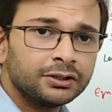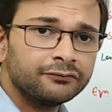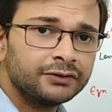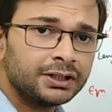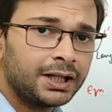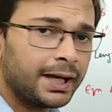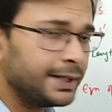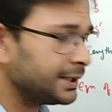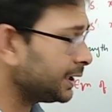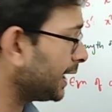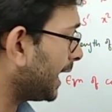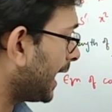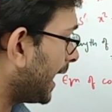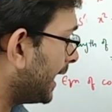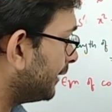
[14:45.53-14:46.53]
of the line
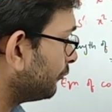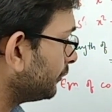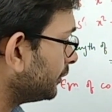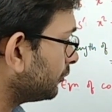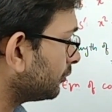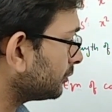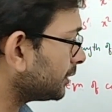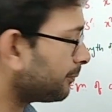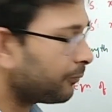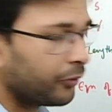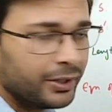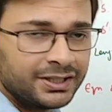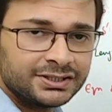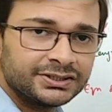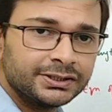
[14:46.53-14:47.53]
and we know the
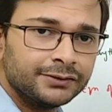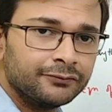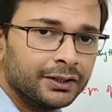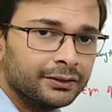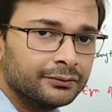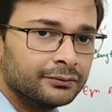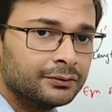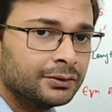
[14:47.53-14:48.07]
point C1.